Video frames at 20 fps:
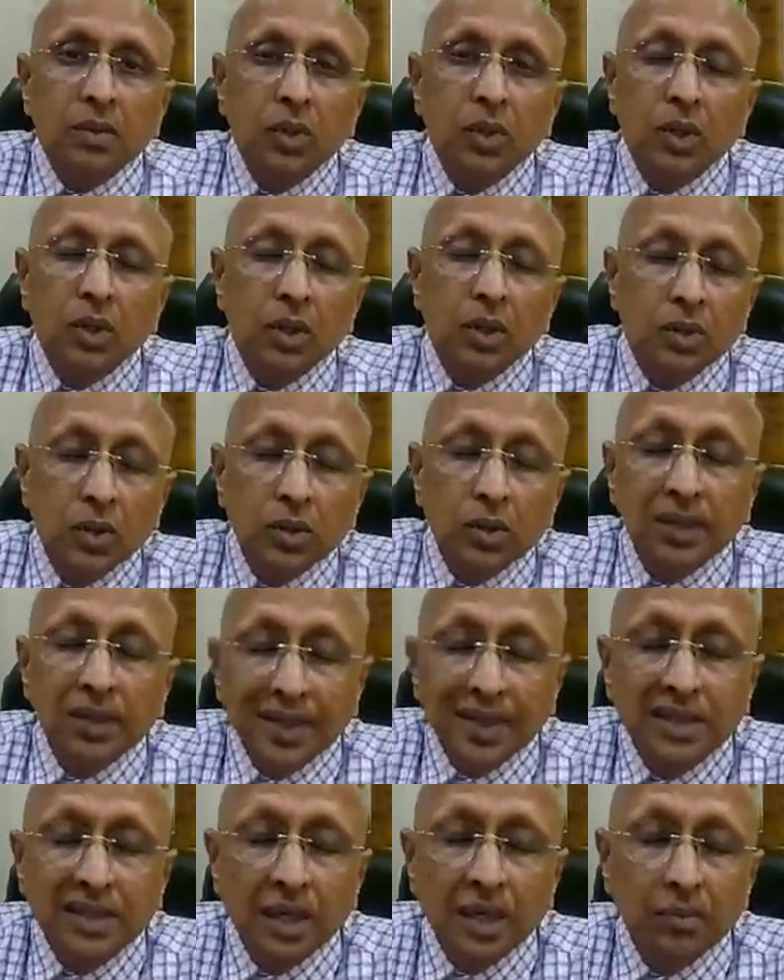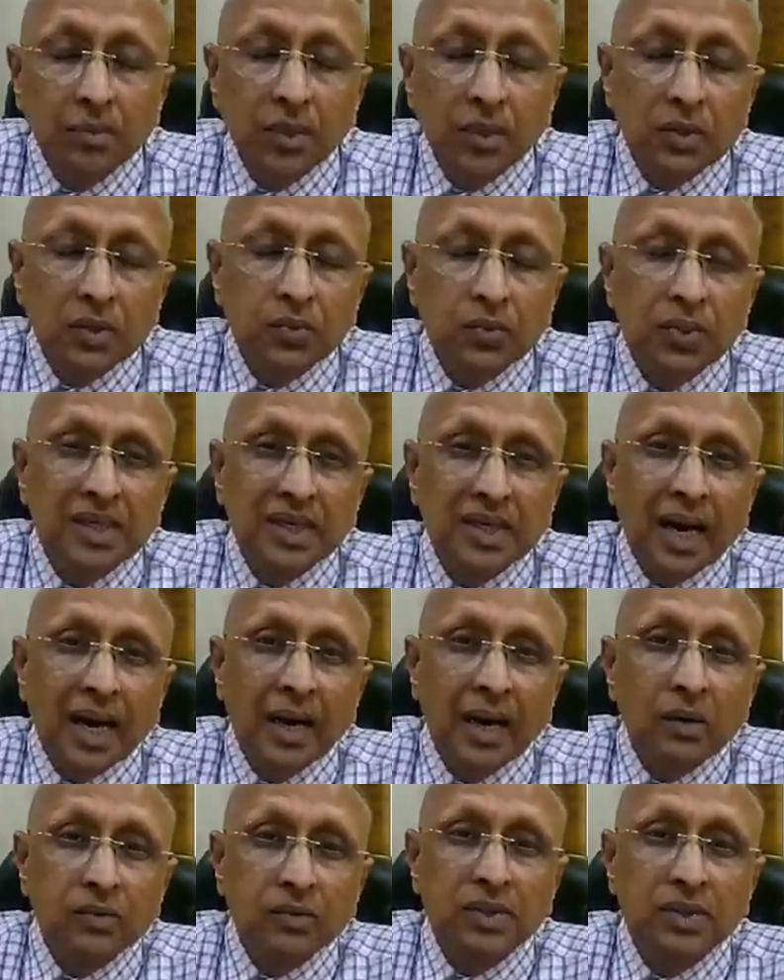those examples which I
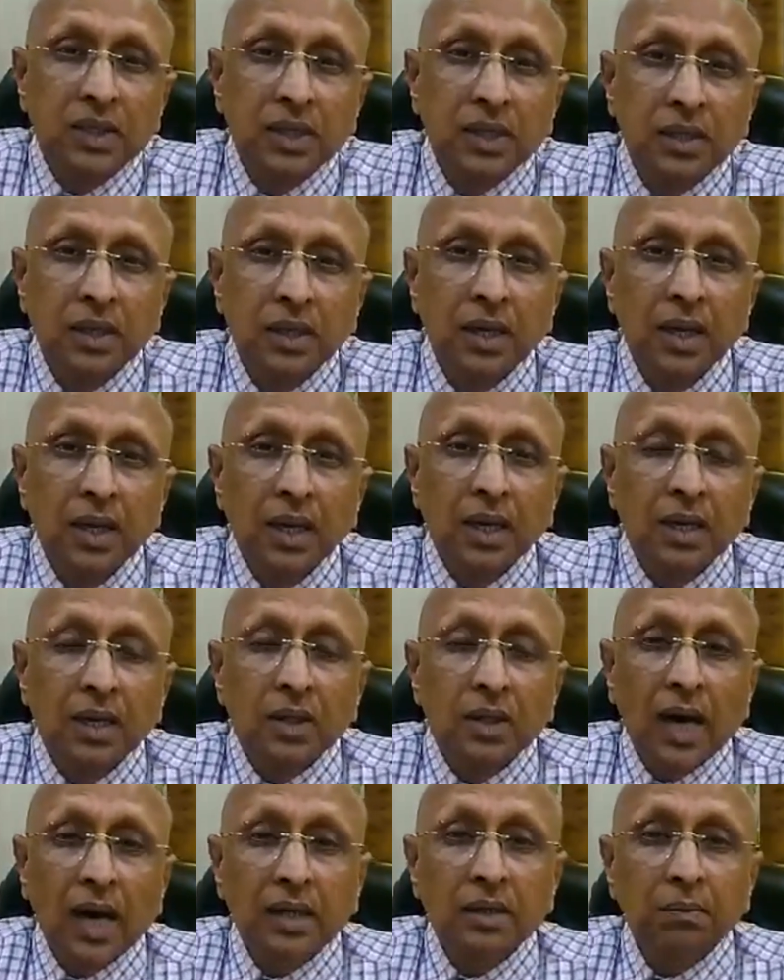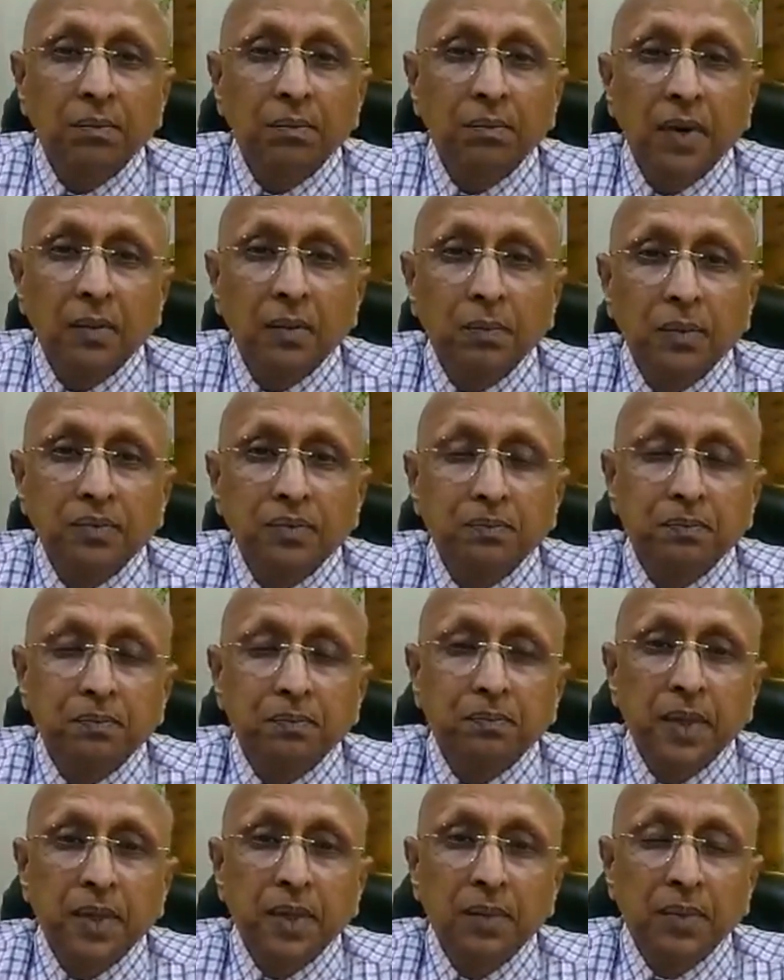have seen are the
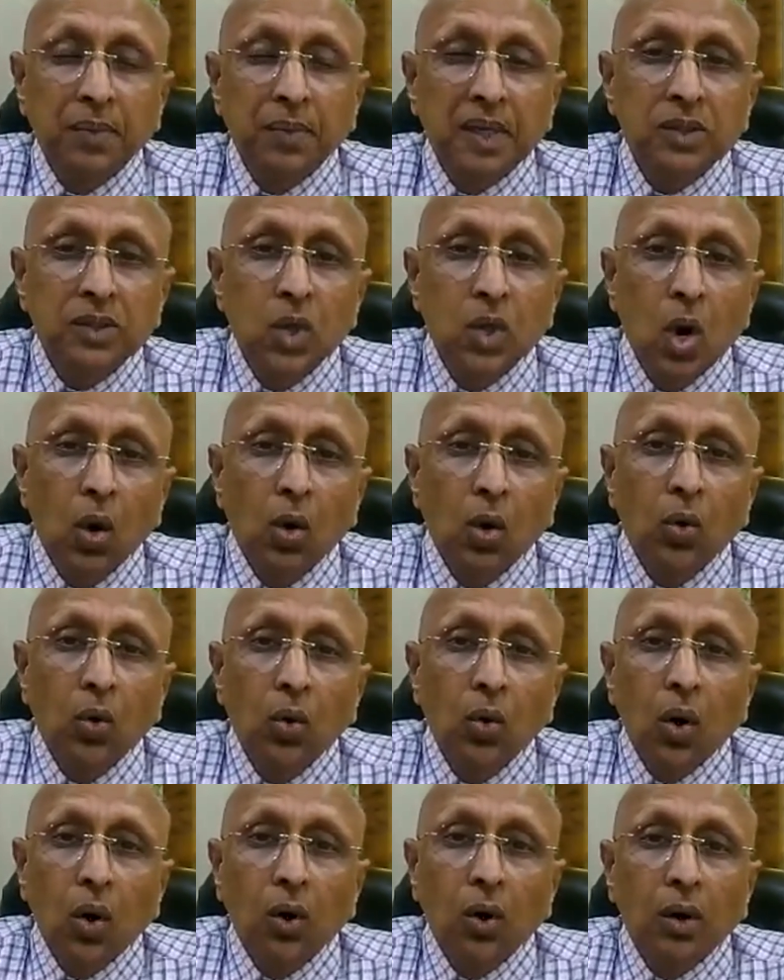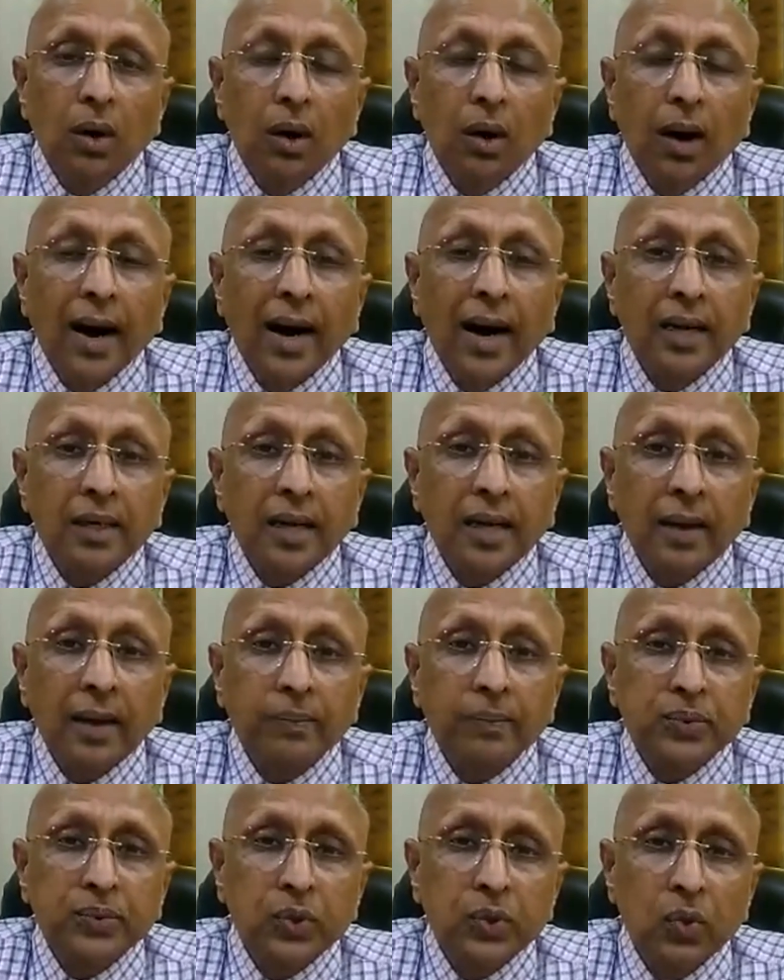people who are
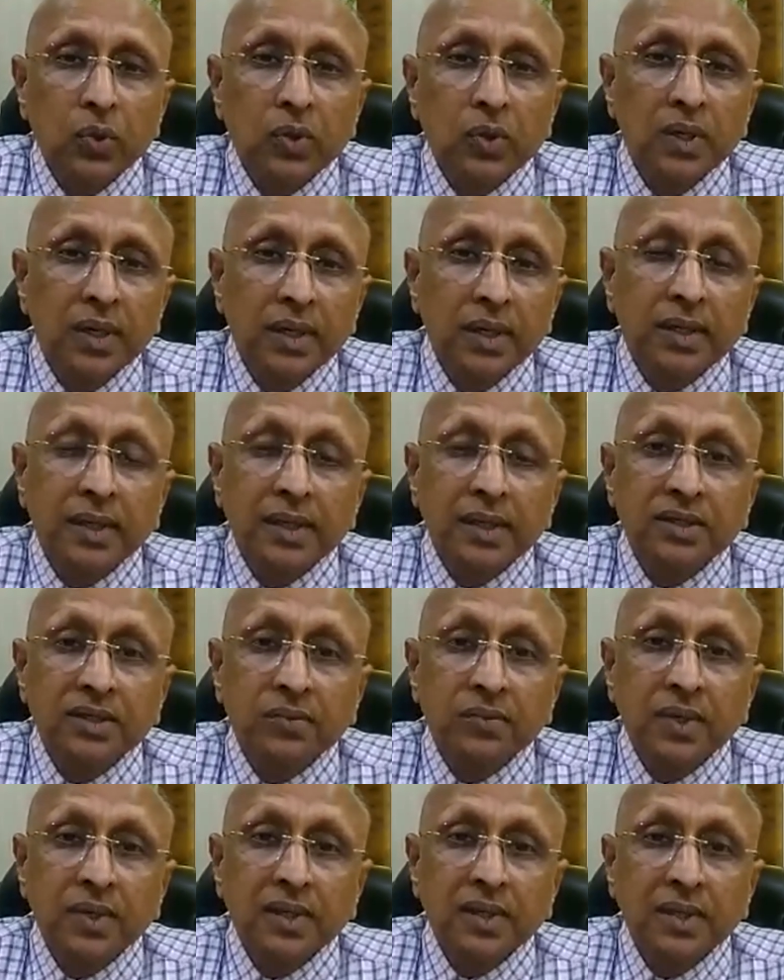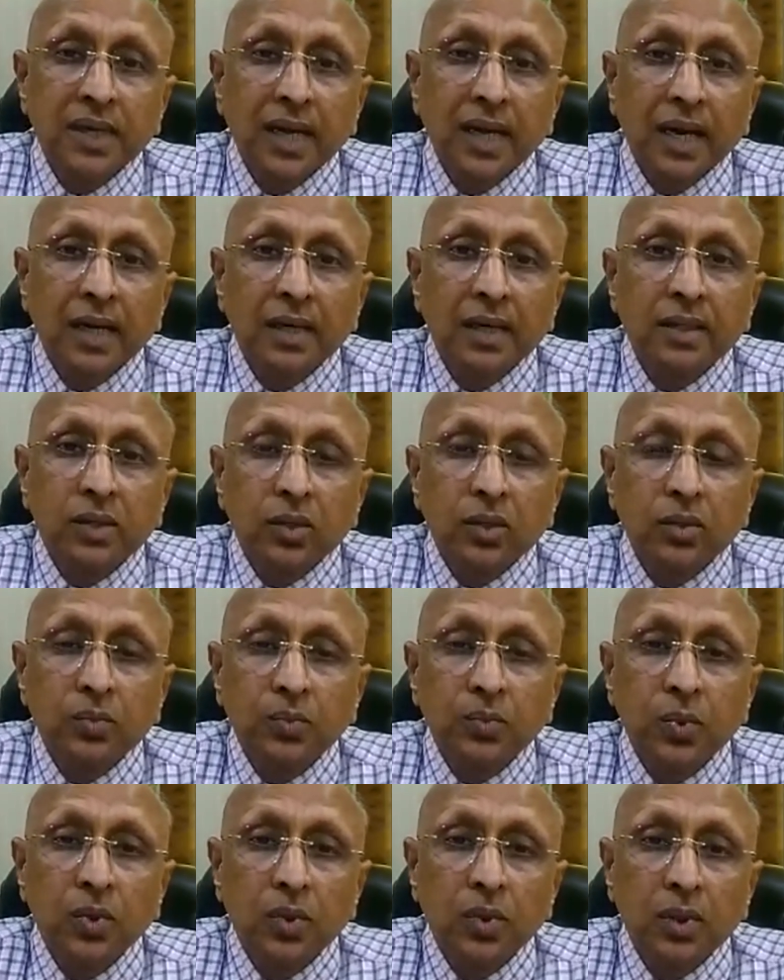absolutely trustworthy and
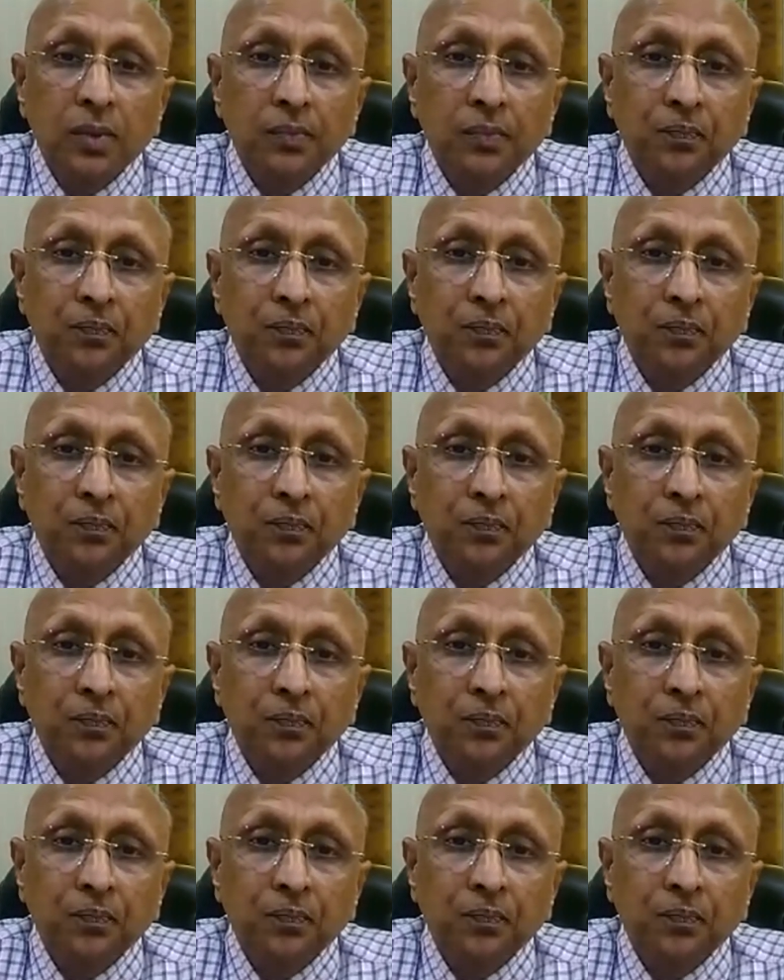truthful.